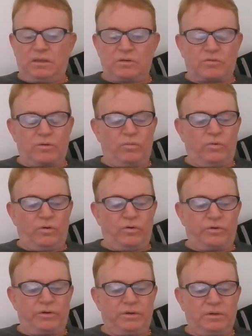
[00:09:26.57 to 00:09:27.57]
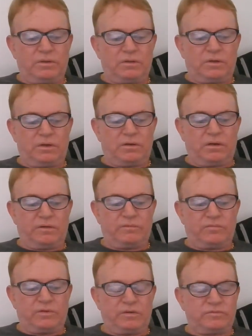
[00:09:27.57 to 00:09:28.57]
reward
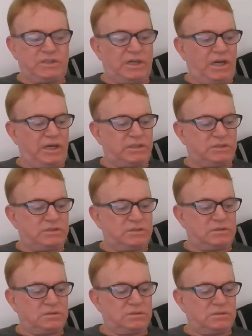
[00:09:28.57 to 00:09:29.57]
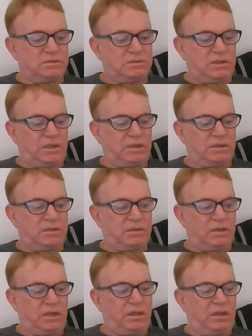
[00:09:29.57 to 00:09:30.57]
of change,
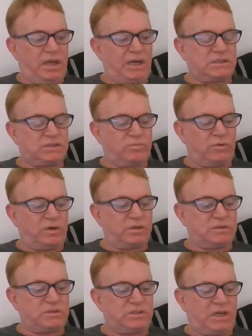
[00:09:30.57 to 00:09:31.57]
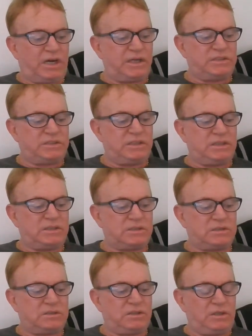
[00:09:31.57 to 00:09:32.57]
and that's what change
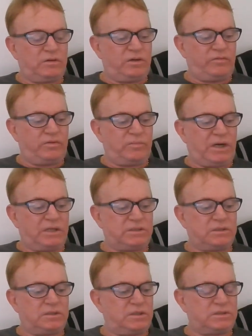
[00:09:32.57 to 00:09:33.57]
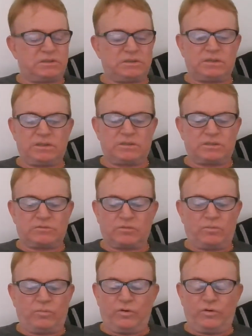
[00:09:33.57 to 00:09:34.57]
is. New information. It's a
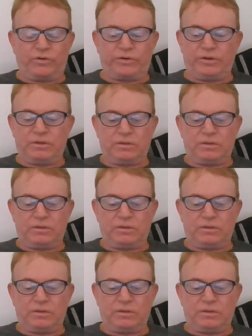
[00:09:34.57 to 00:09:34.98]
reward,